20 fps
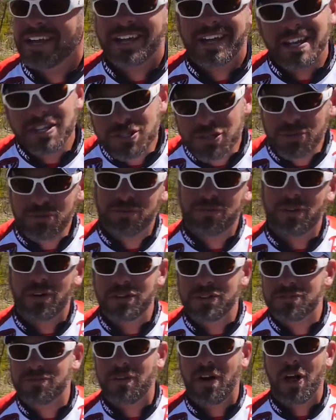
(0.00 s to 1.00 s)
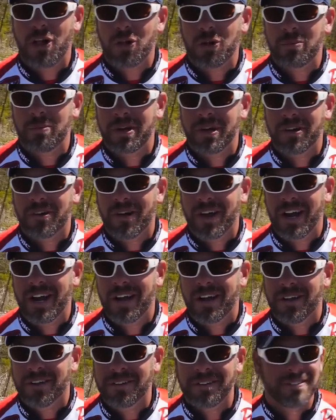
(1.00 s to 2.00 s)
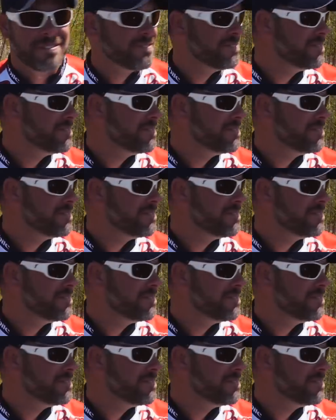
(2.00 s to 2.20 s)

guess who fo is following me around?